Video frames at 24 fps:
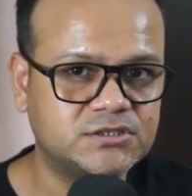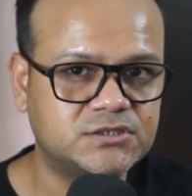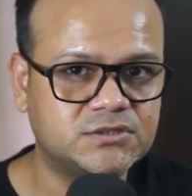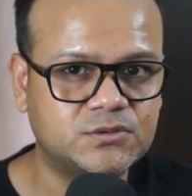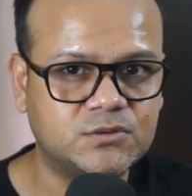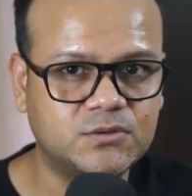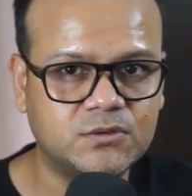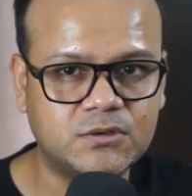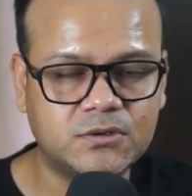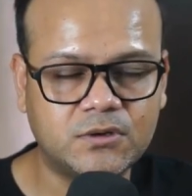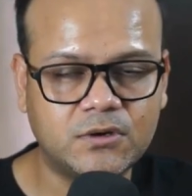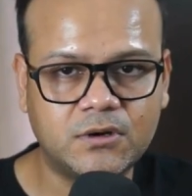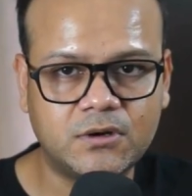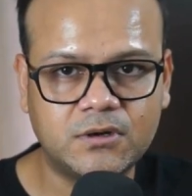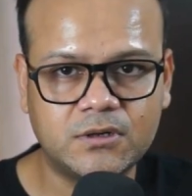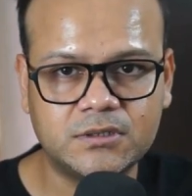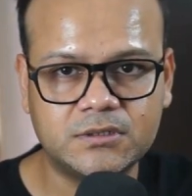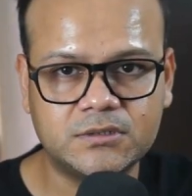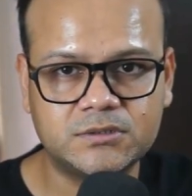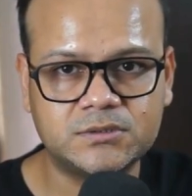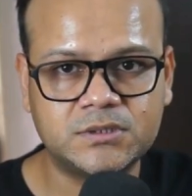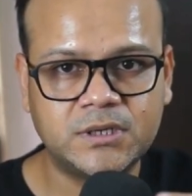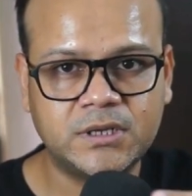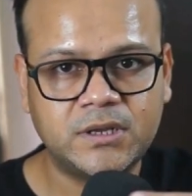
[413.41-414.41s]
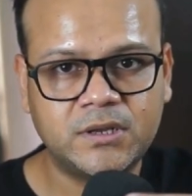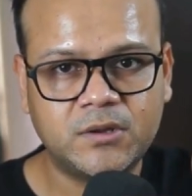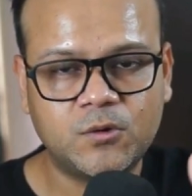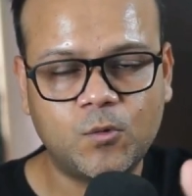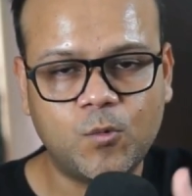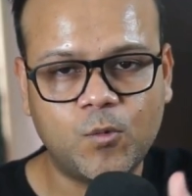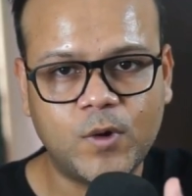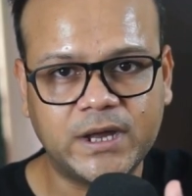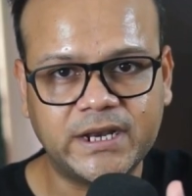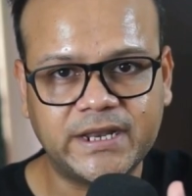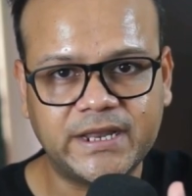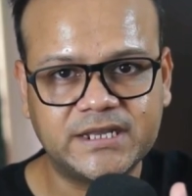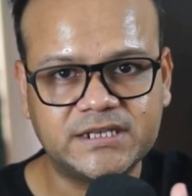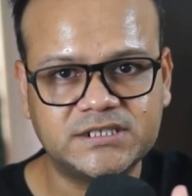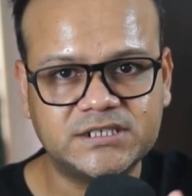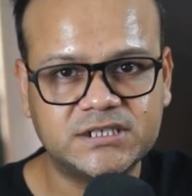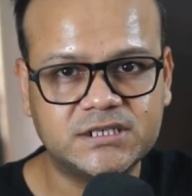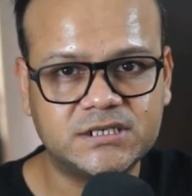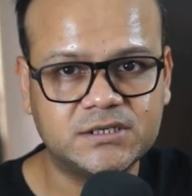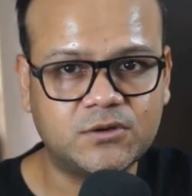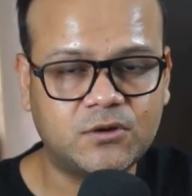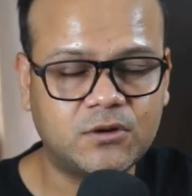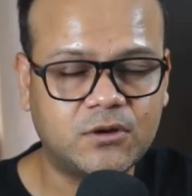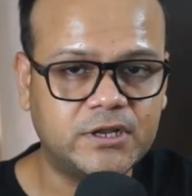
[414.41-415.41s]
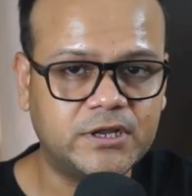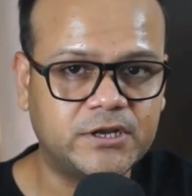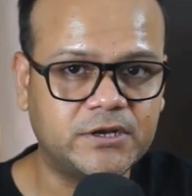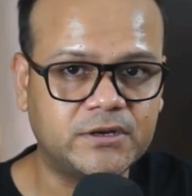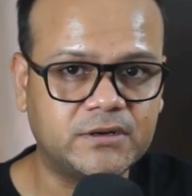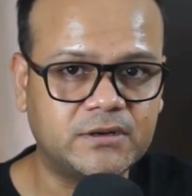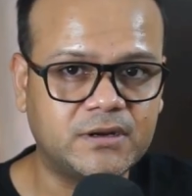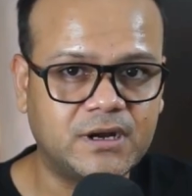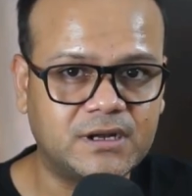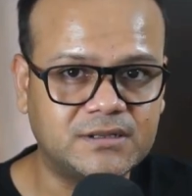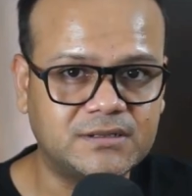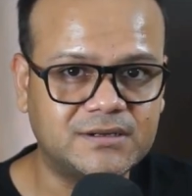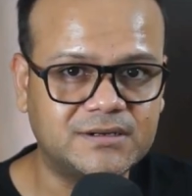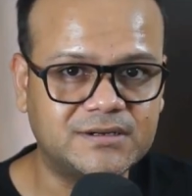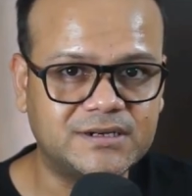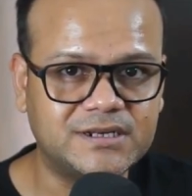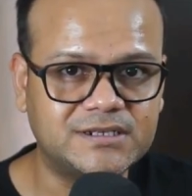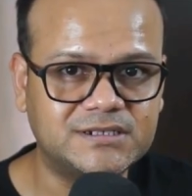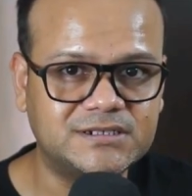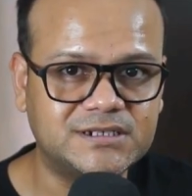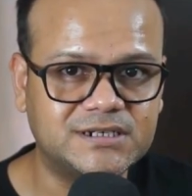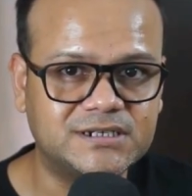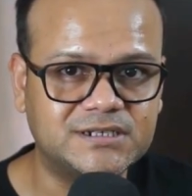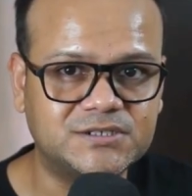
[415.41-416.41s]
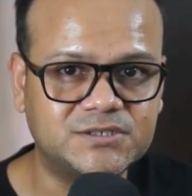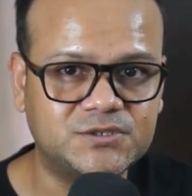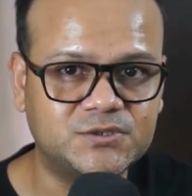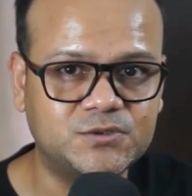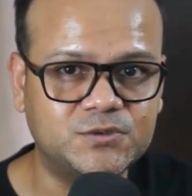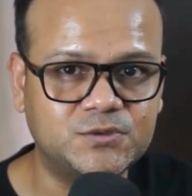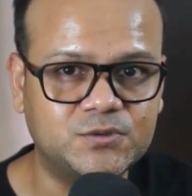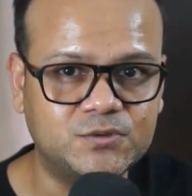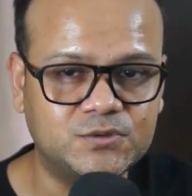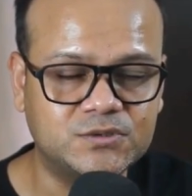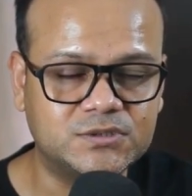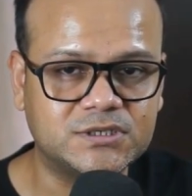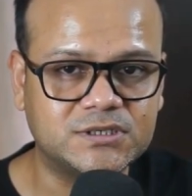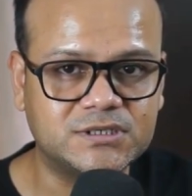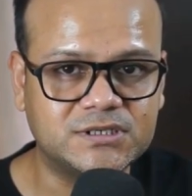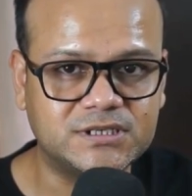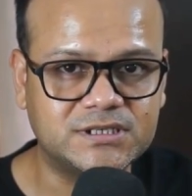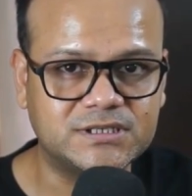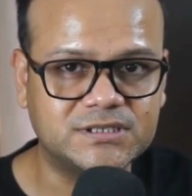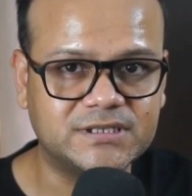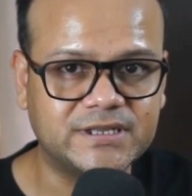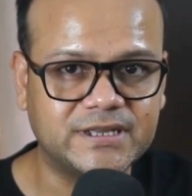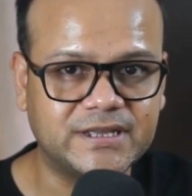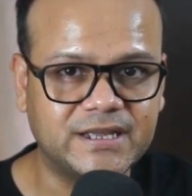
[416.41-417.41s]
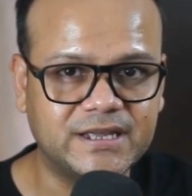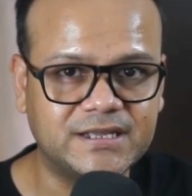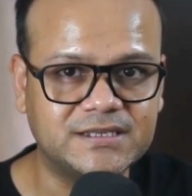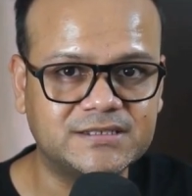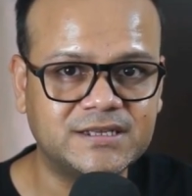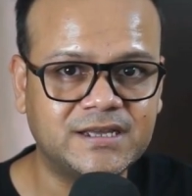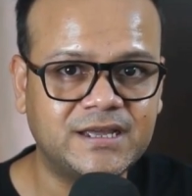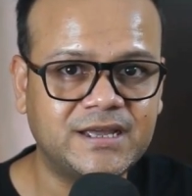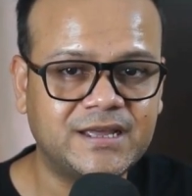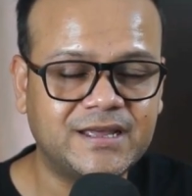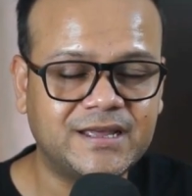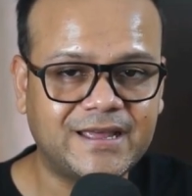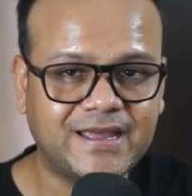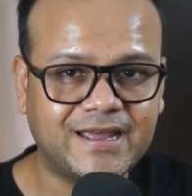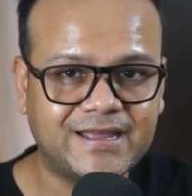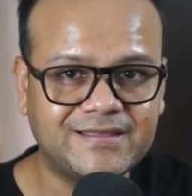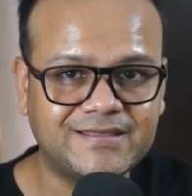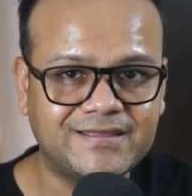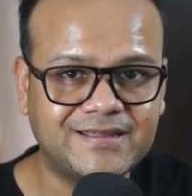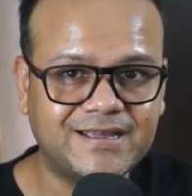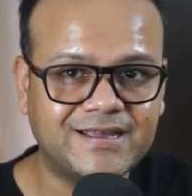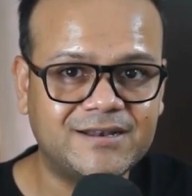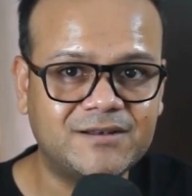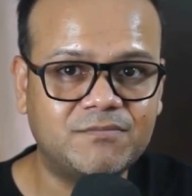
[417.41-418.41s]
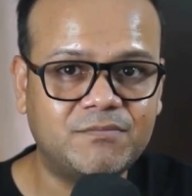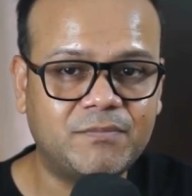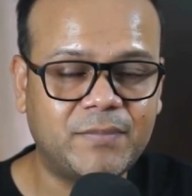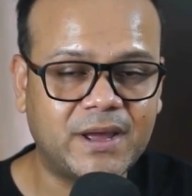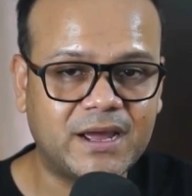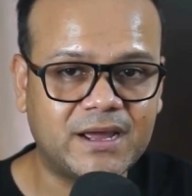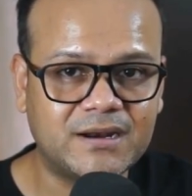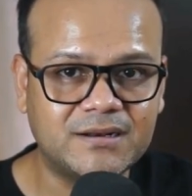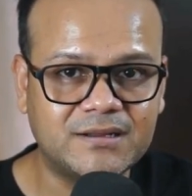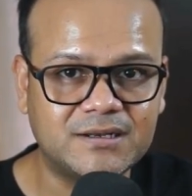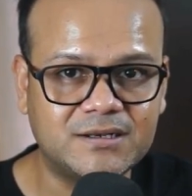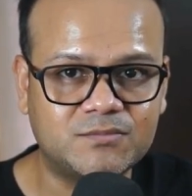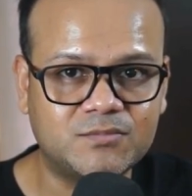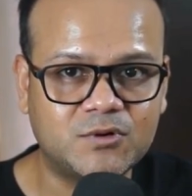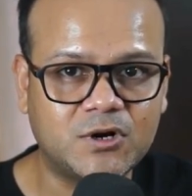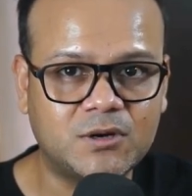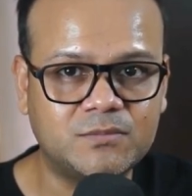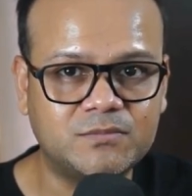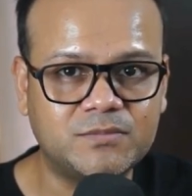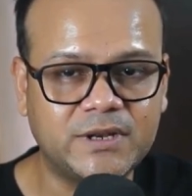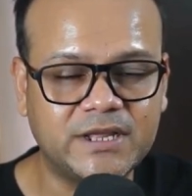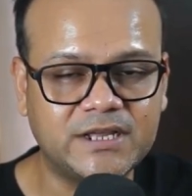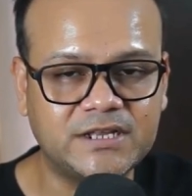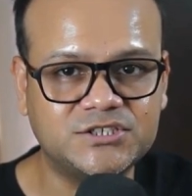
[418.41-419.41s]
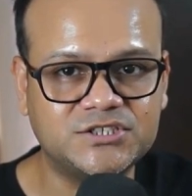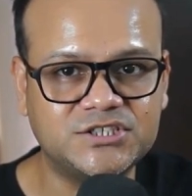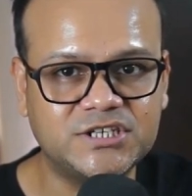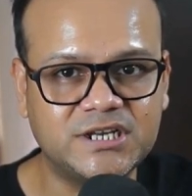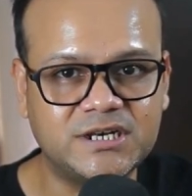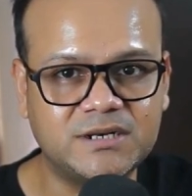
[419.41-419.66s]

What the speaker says: roll calls, one agent calling other agents to do certain things, and then parallel prompting, chain